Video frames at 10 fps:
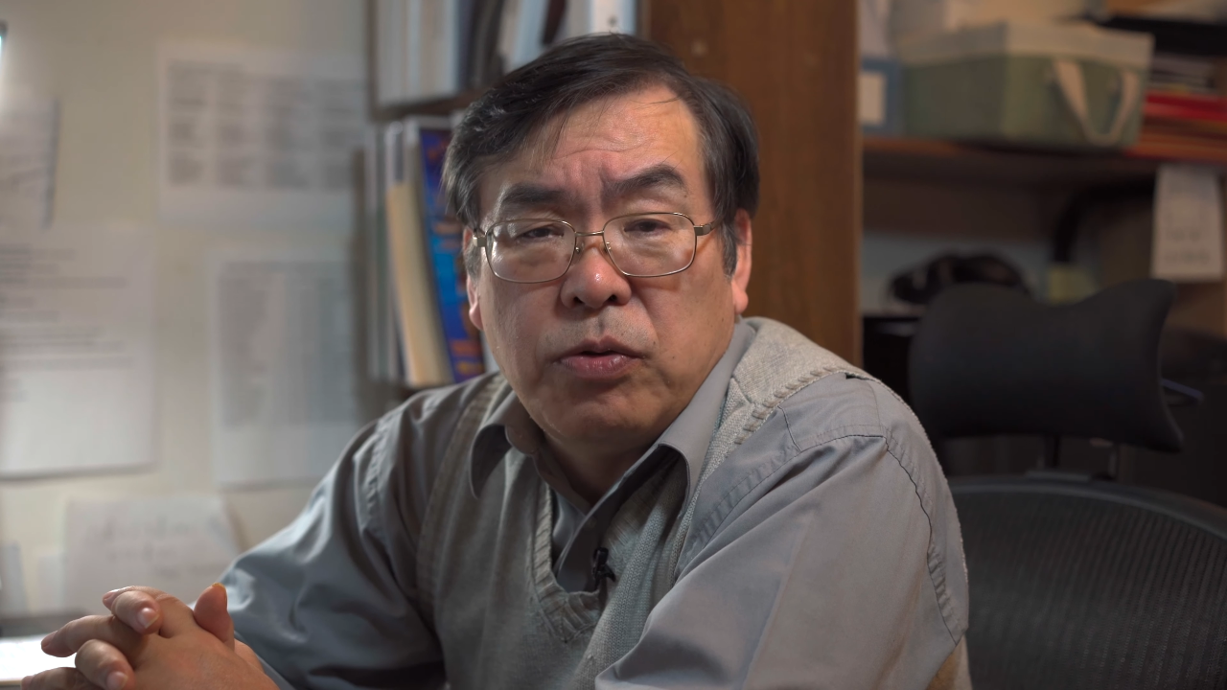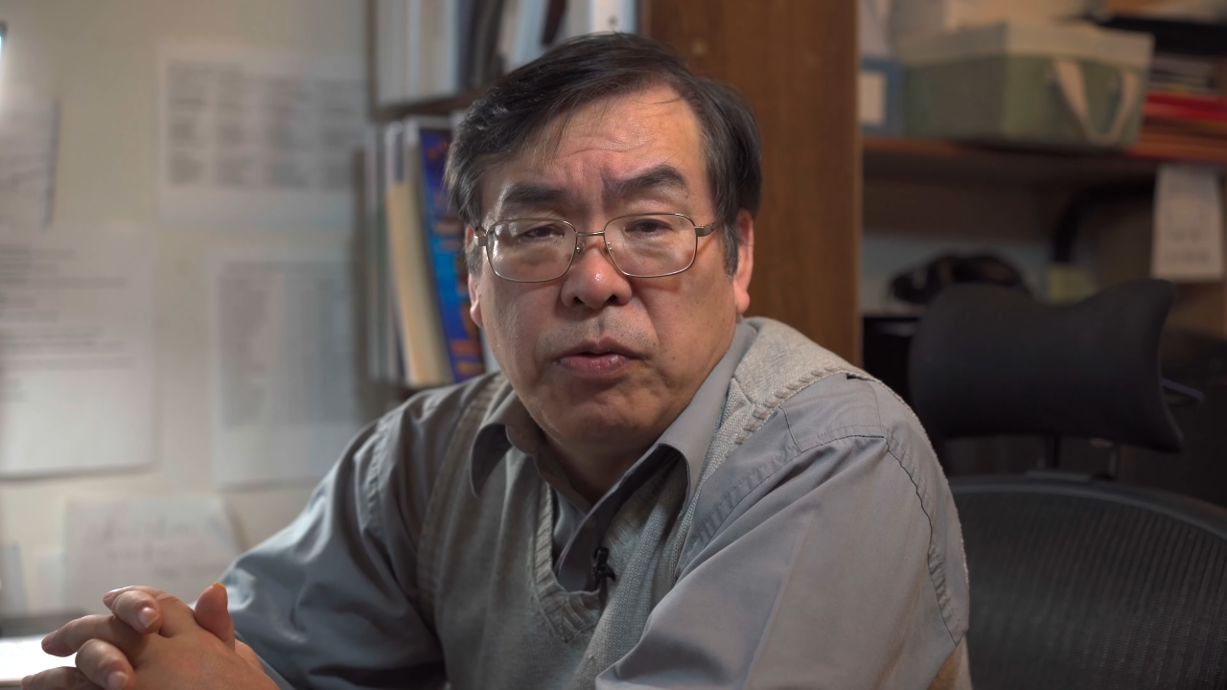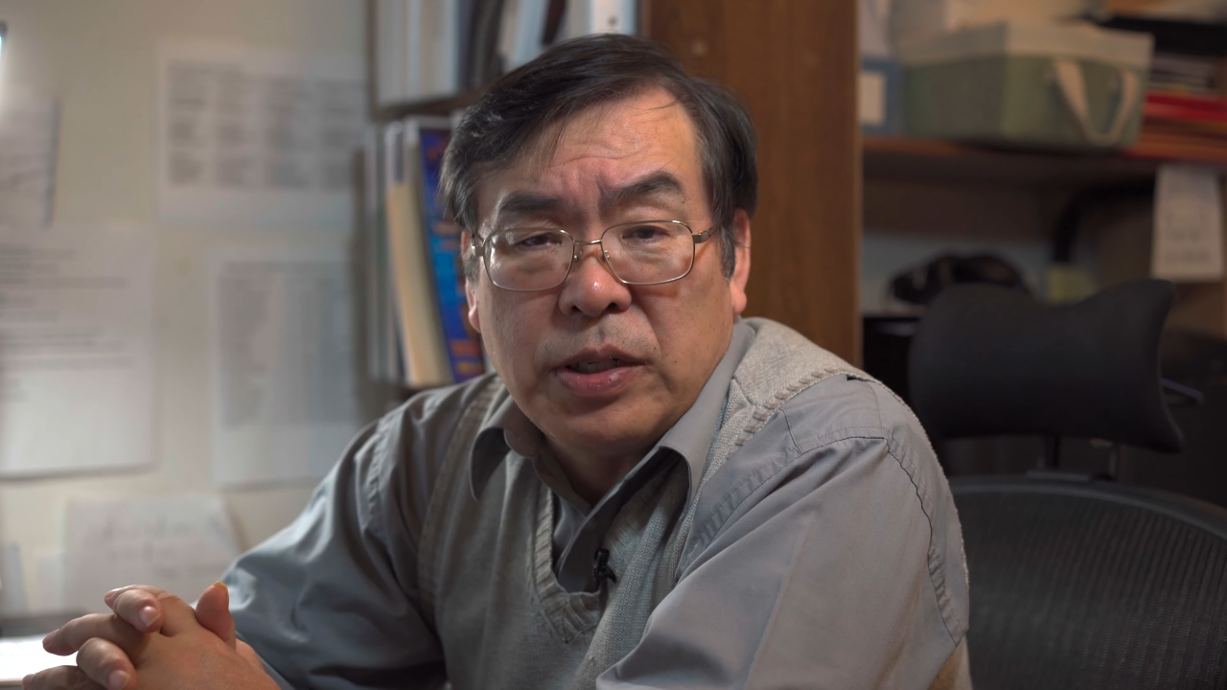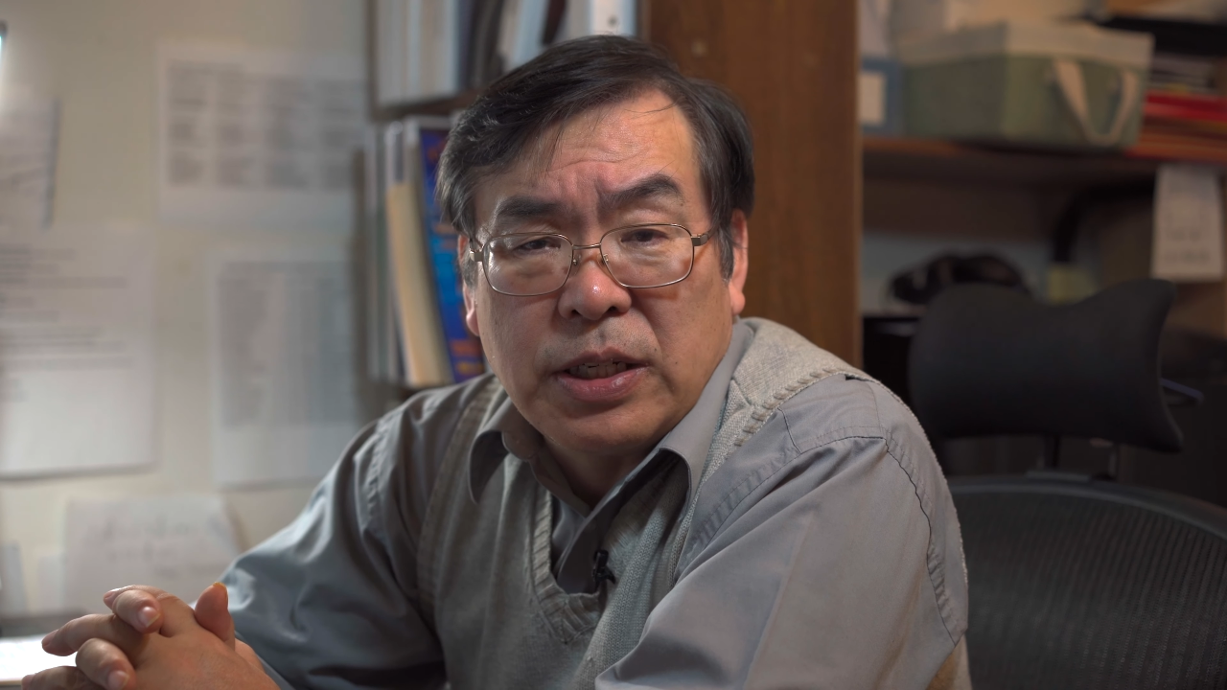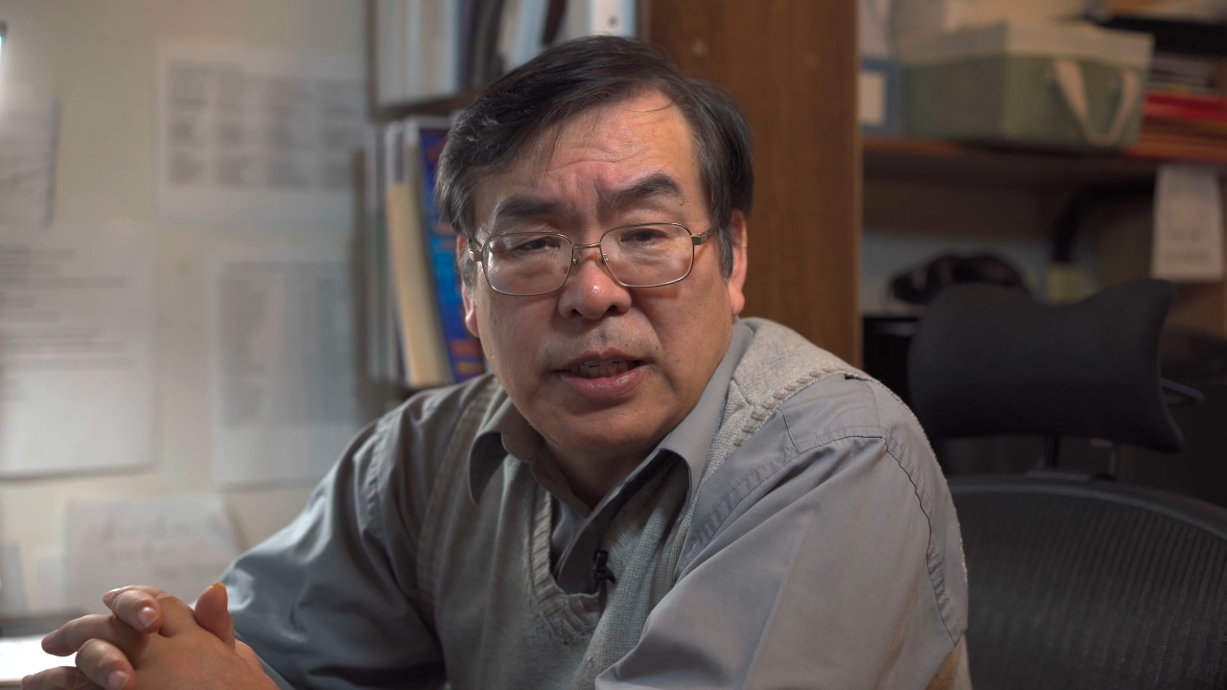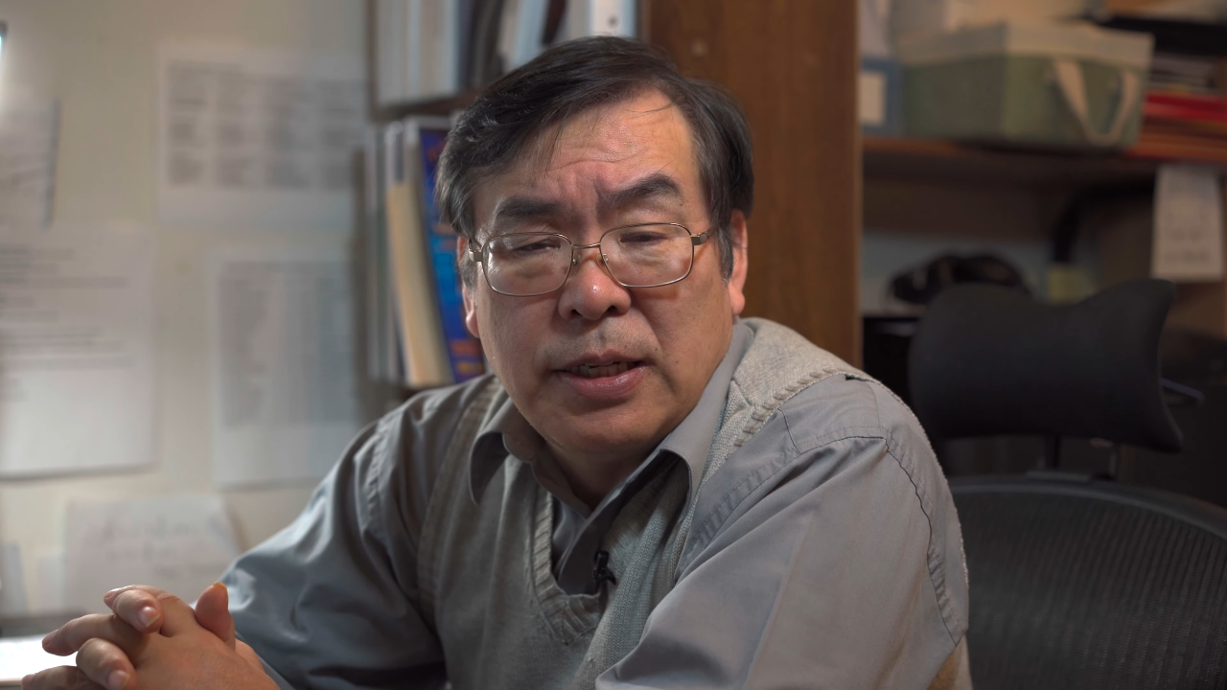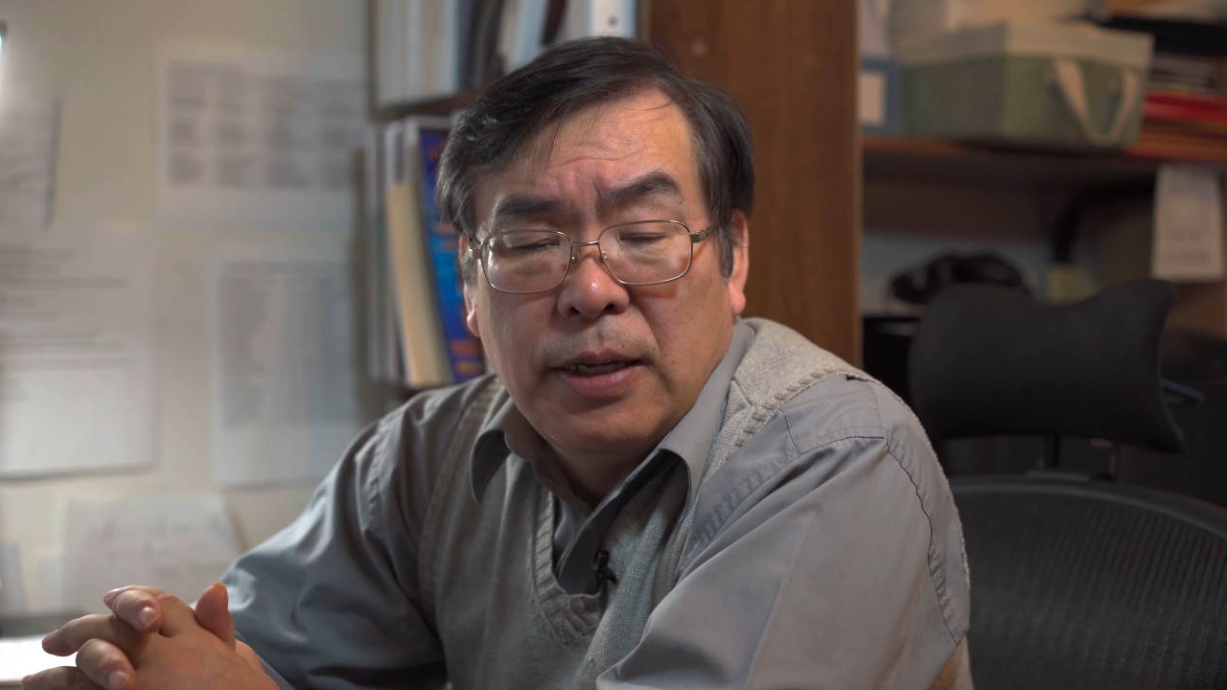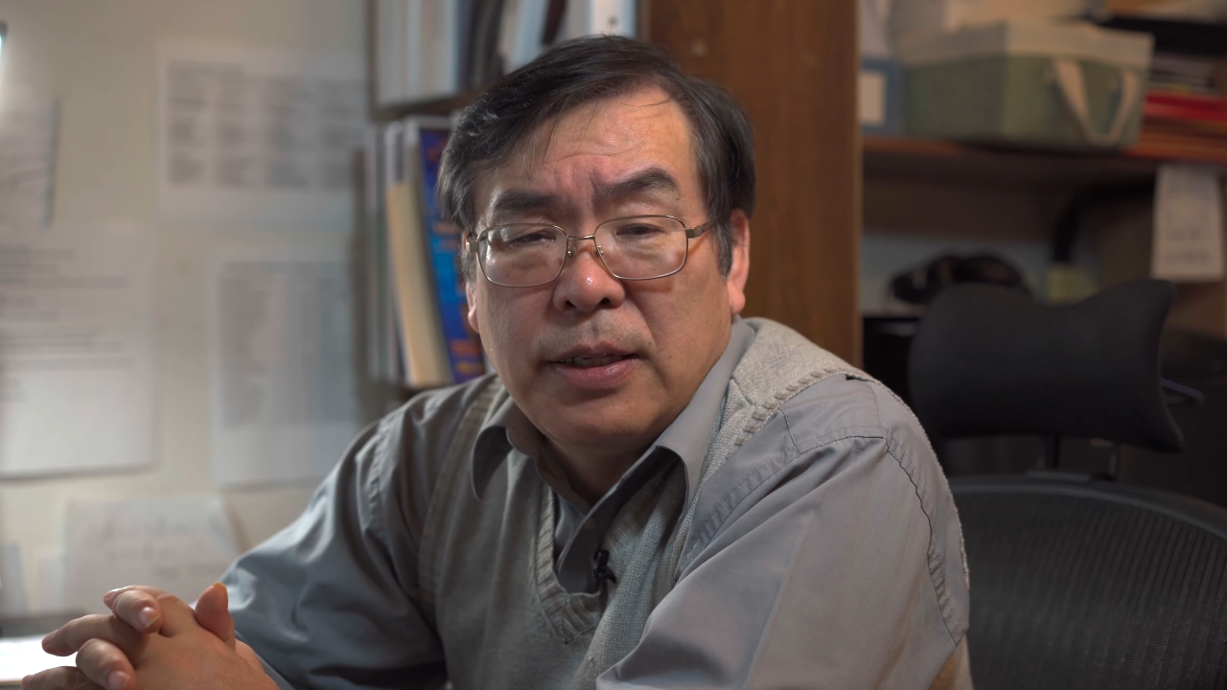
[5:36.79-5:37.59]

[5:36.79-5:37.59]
risks.